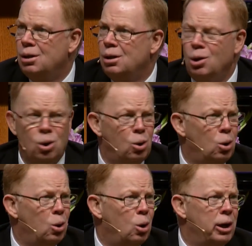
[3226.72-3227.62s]

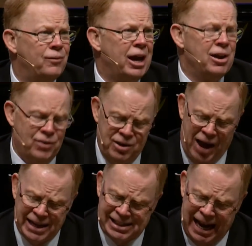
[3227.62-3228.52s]
Oh, if I, if, if
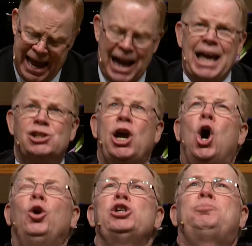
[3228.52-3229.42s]
I sell out and I say,
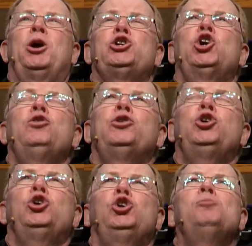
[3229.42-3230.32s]
Holy Spirit, you're,
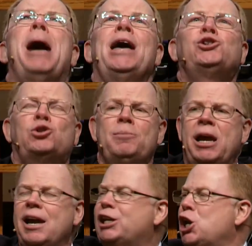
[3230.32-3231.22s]
you master me,
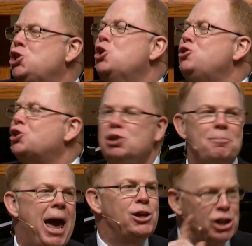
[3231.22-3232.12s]
can you just
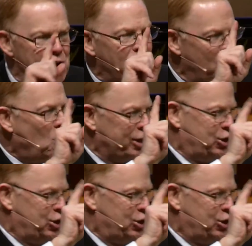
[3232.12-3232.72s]
imagine? Now, watch